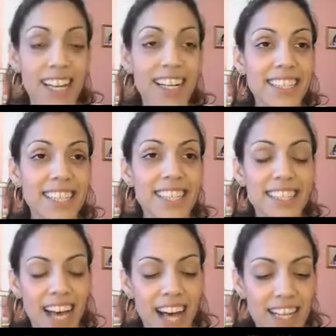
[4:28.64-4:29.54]
Next thing
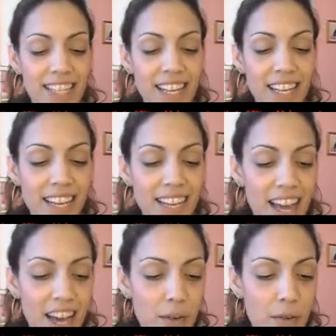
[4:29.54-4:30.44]
is the eyes.
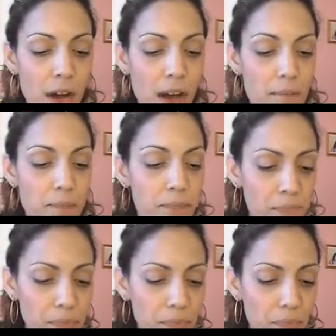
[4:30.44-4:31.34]
Now,
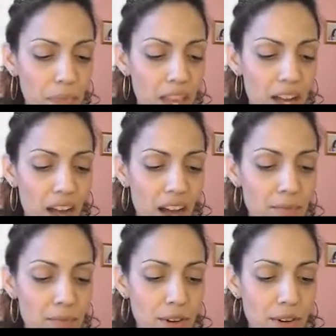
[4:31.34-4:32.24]

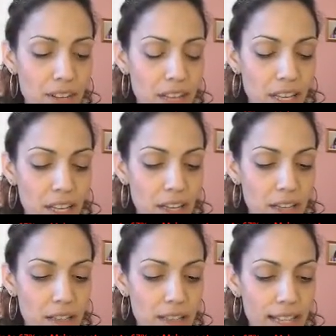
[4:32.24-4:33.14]
I'm
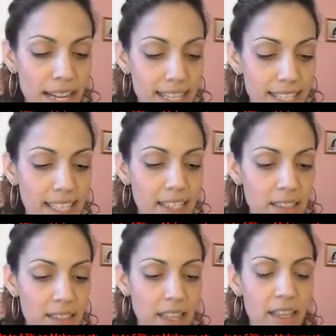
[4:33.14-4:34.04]
currently
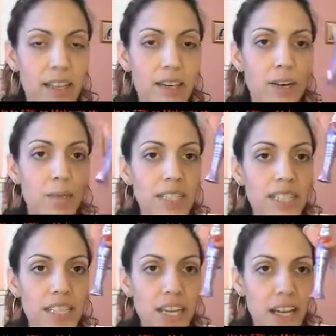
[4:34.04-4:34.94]
liking the
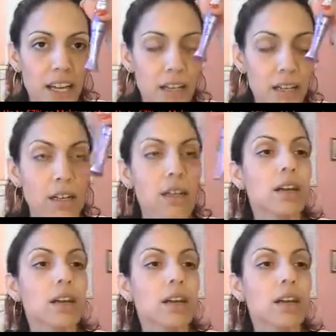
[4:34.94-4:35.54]
Urban Decay